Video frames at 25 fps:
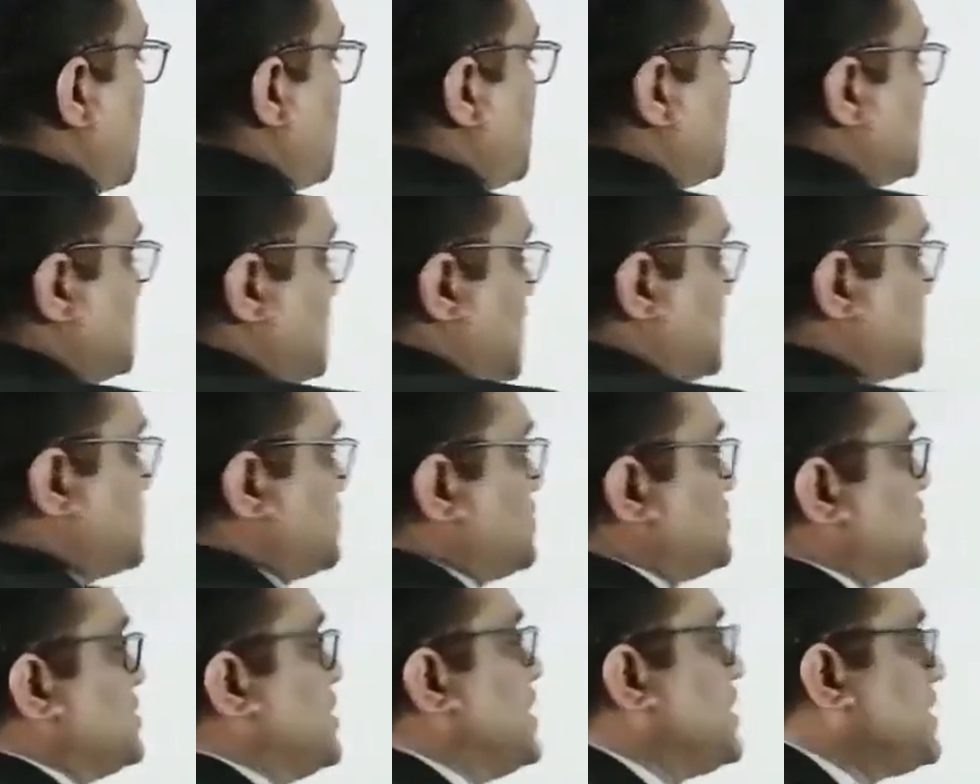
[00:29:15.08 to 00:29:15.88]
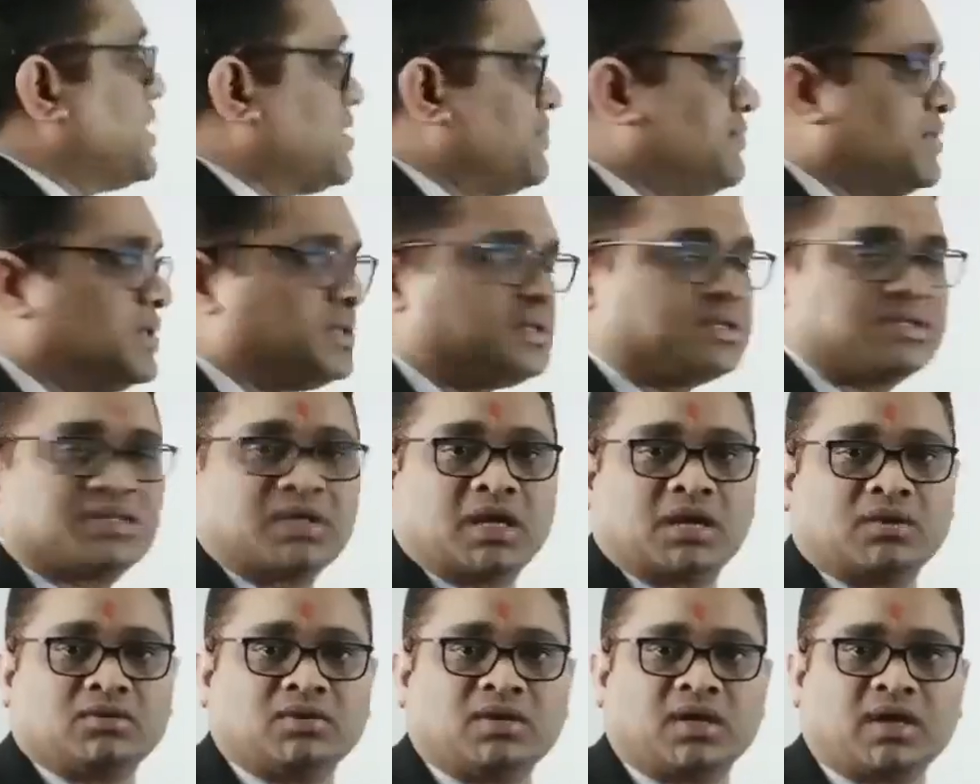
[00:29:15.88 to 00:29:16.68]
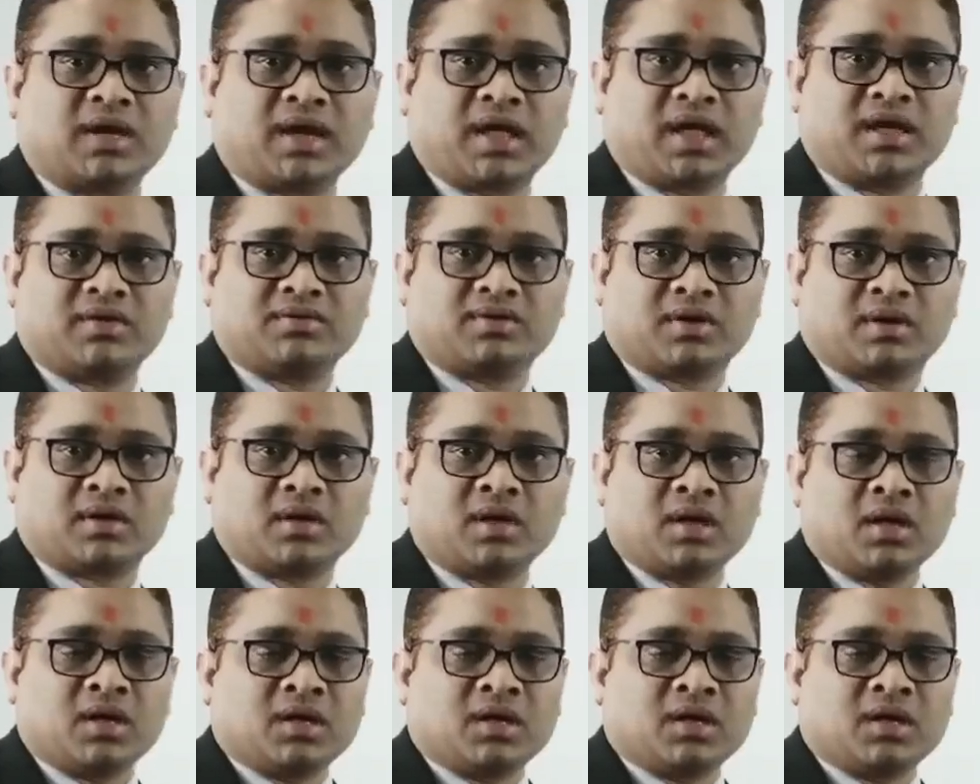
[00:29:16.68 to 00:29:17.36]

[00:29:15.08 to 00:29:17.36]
is associated with cellular aging.